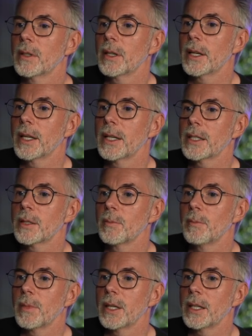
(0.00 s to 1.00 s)
Let's
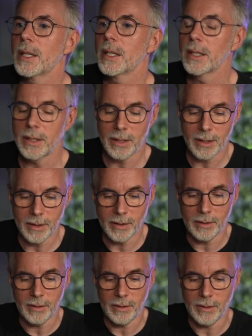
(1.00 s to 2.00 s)
make it
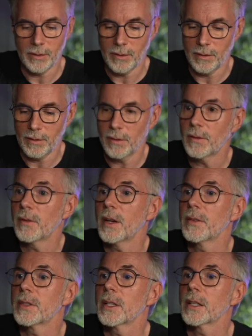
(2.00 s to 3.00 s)

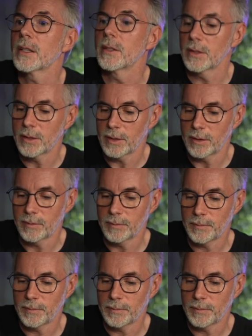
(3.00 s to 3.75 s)
5 seconds.